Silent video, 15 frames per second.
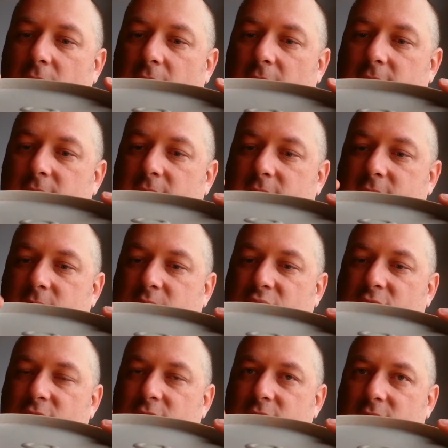it doesn't
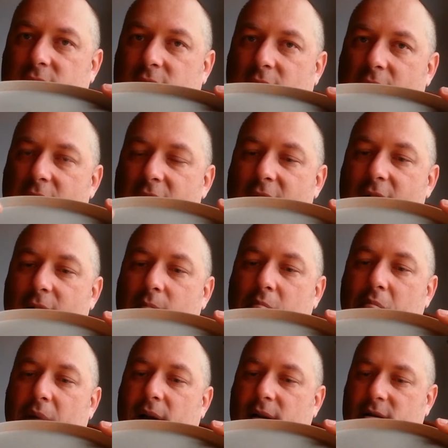push up
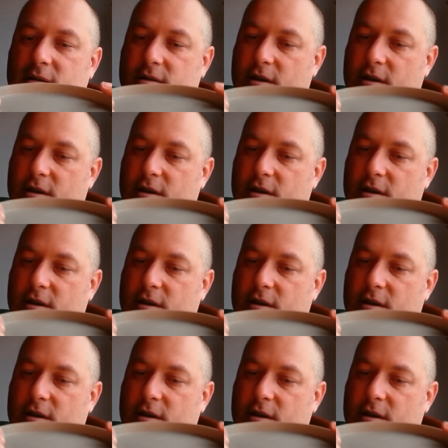much.